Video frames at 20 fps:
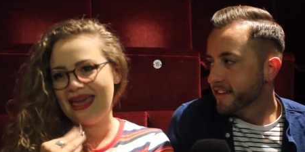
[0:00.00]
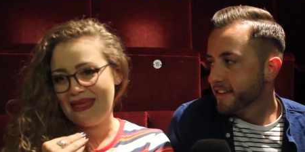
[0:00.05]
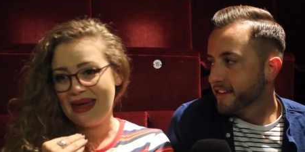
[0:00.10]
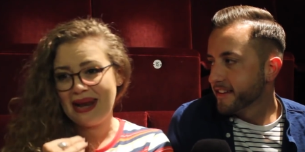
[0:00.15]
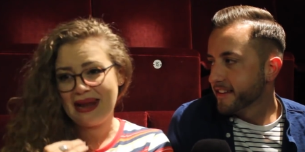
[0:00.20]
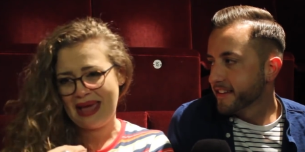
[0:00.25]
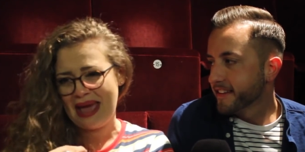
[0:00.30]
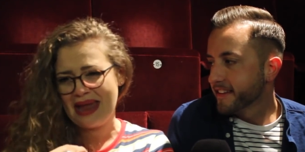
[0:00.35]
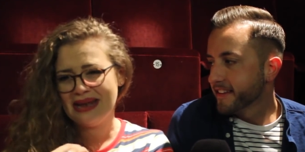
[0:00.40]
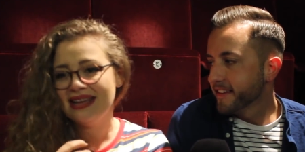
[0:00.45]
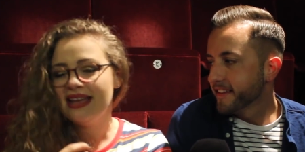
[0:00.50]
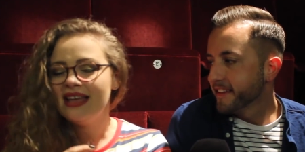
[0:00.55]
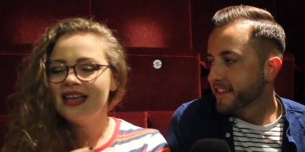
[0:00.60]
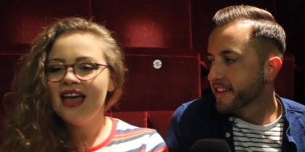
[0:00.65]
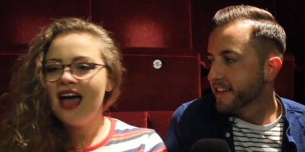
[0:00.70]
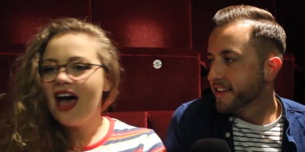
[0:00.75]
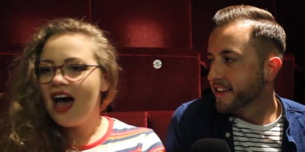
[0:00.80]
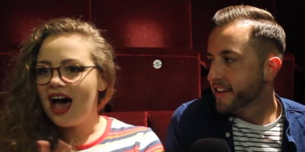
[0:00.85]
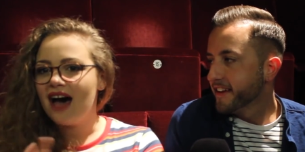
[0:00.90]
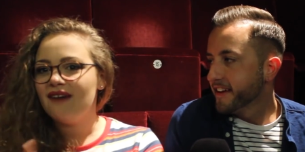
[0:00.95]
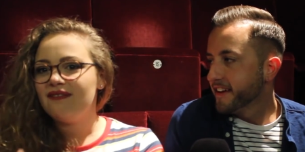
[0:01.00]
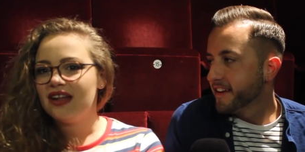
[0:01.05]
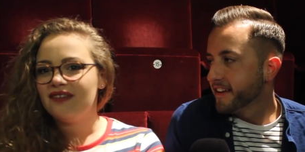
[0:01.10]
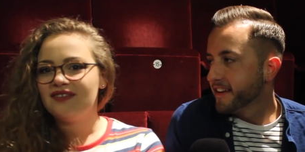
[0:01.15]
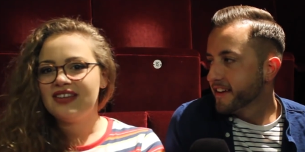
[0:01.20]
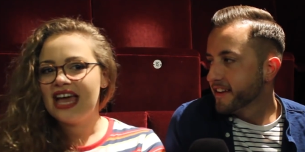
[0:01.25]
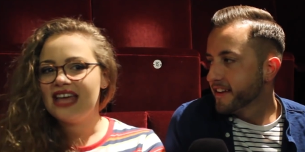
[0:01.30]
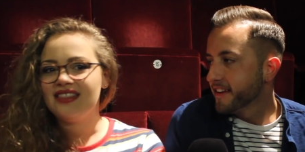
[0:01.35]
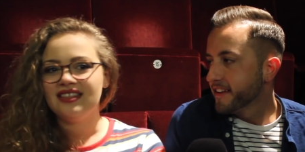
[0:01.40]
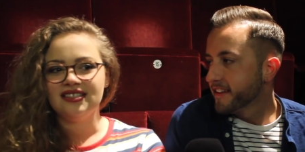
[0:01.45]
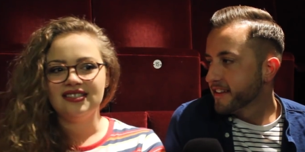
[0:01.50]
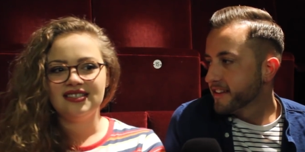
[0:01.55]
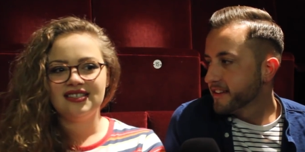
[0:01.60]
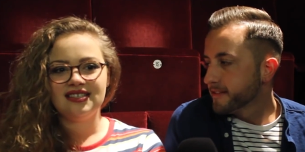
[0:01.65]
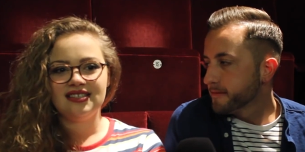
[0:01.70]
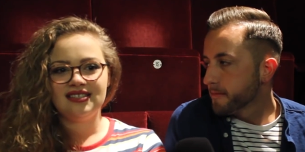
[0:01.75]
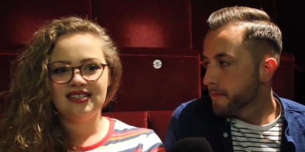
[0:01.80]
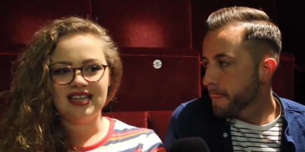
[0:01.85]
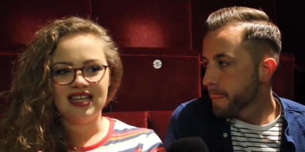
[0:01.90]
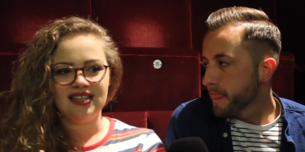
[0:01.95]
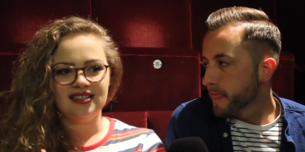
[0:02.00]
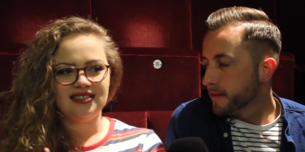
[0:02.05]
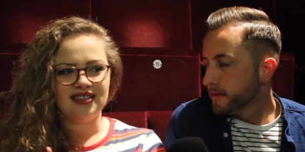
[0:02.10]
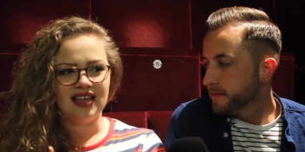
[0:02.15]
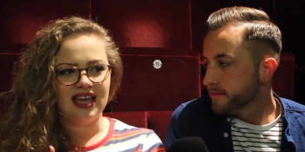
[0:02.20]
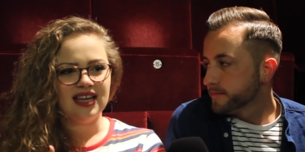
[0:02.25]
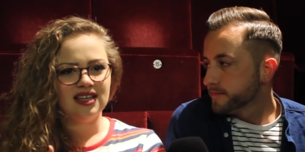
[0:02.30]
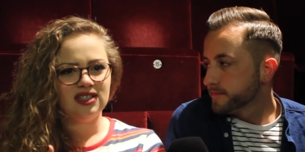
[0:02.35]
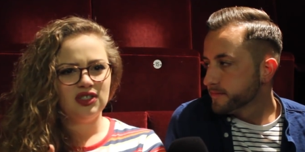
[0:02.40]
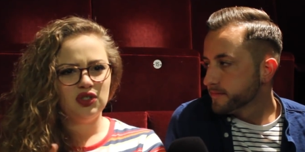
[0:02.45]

Speaker 1: say that again. I've loved Heathers since like